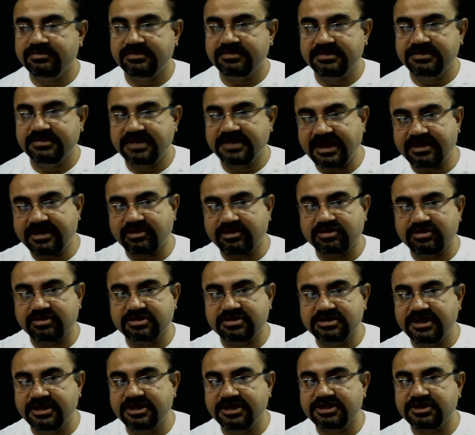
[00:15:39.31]
that
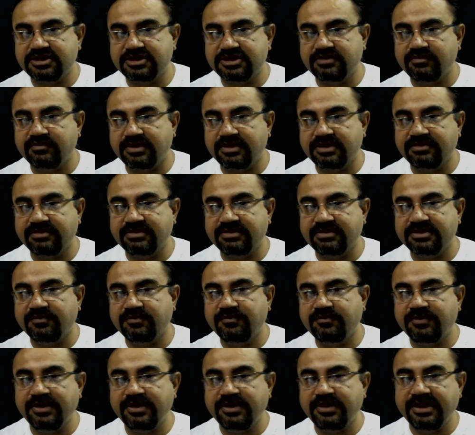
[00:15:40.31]
oxidation, whatever the
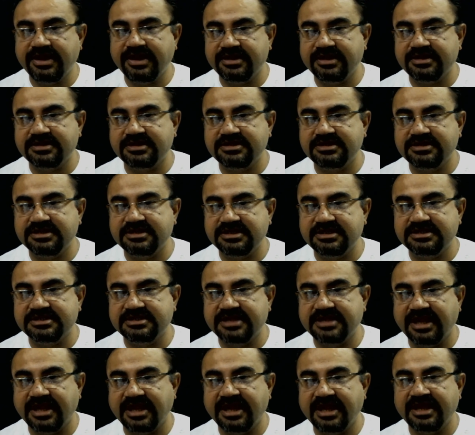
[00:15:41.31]
free energy is
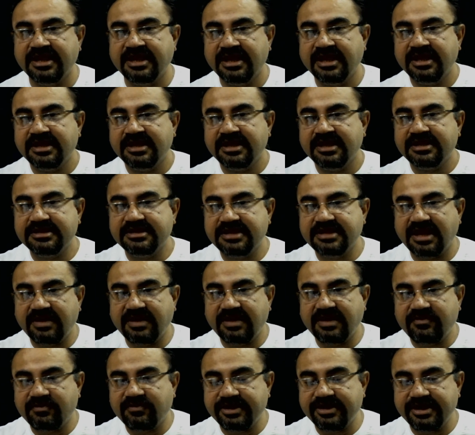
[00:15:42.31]
there, that
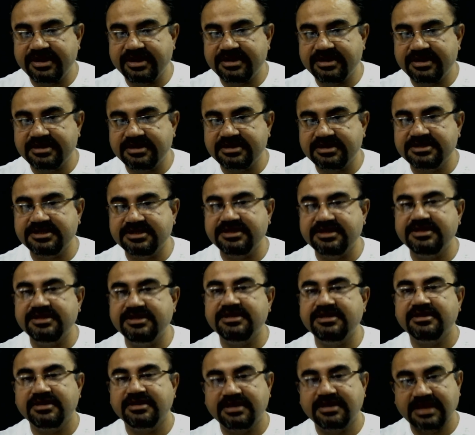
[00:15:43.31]
free energy,
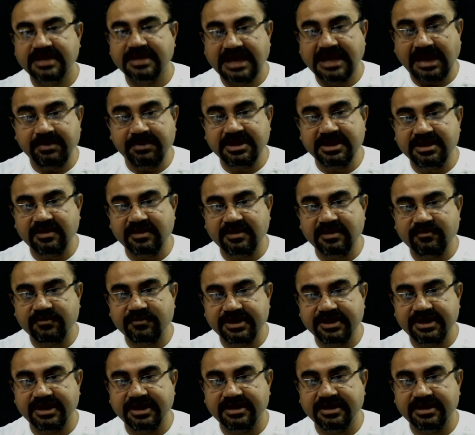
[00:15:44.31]
chemical
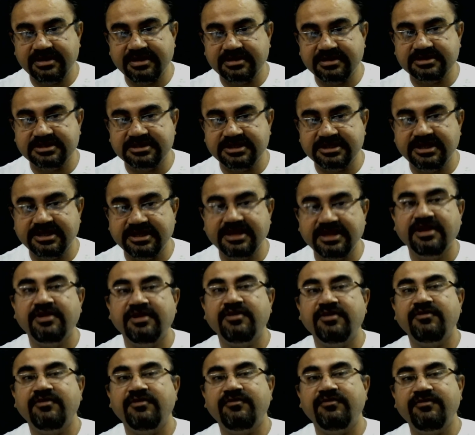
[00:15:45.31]
free energy,
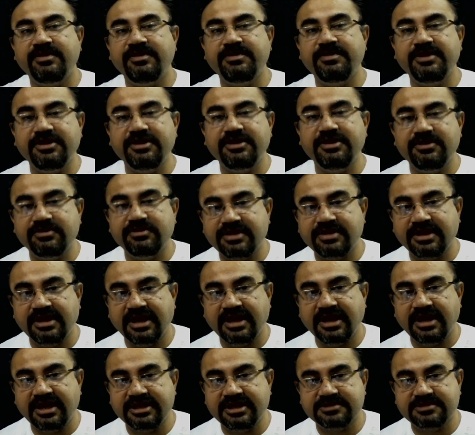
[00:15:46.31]
will be
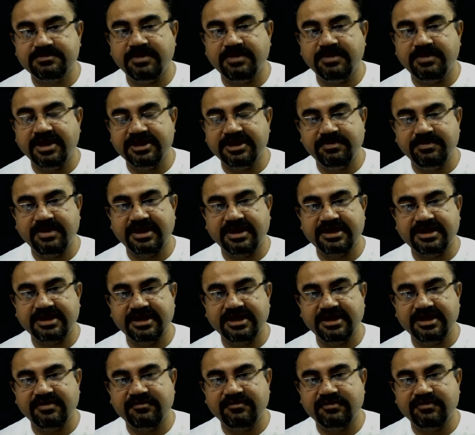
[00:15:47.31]
utilized by the
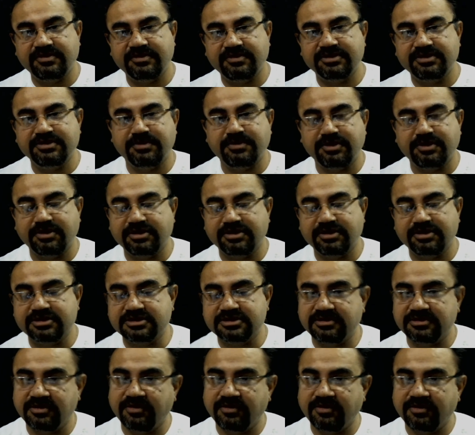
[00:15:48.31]
bacteria for the
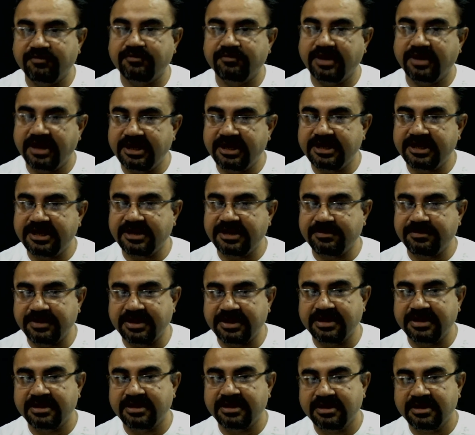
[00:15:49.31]
production of
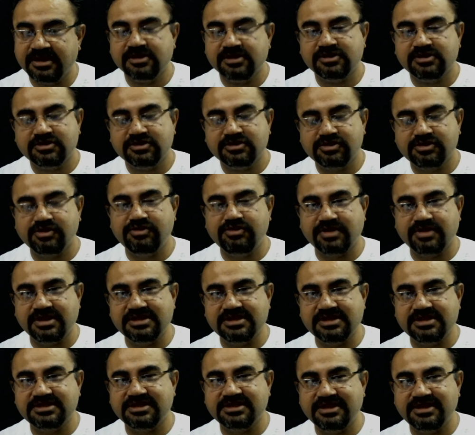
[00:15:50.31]
ATP. So you can
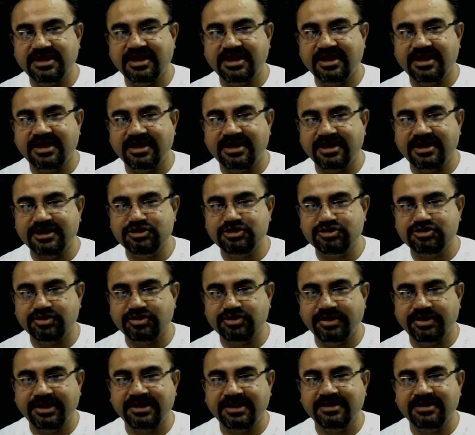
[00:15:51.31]
say they are
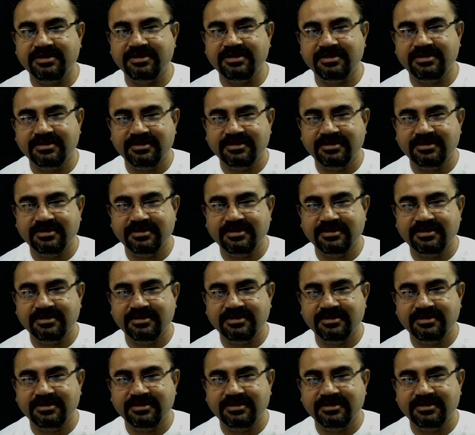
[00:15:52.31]
enjoying